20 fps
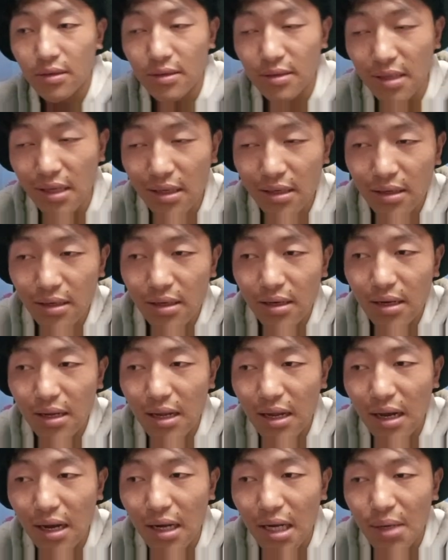Then
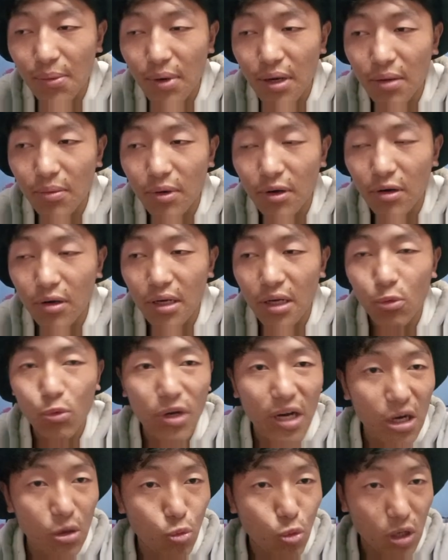n divided by equal to 10,
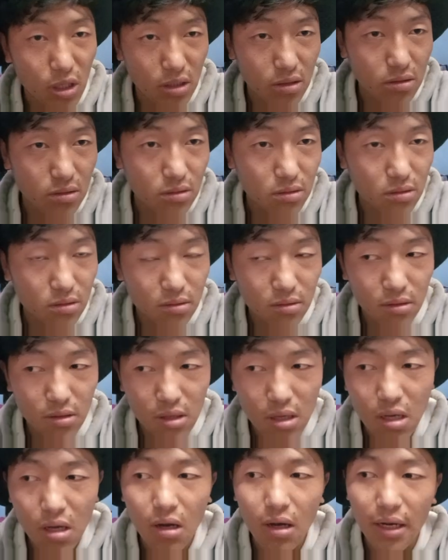we get 1.
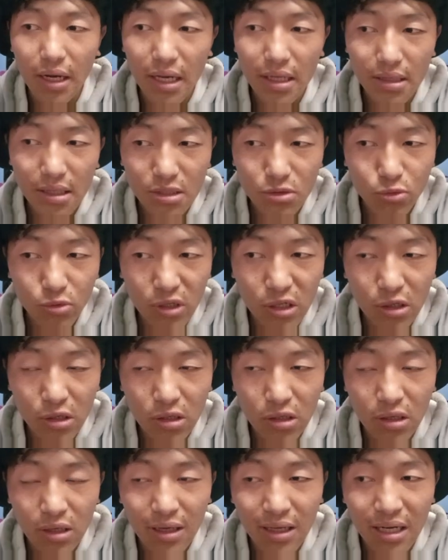Again this will
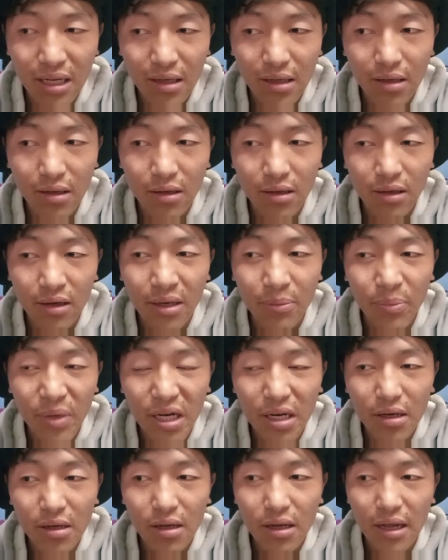
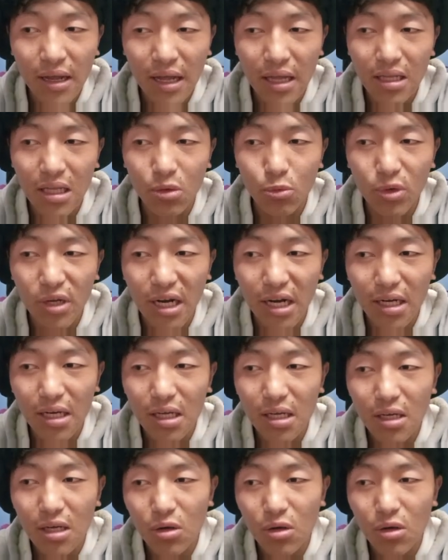repeat, and then we get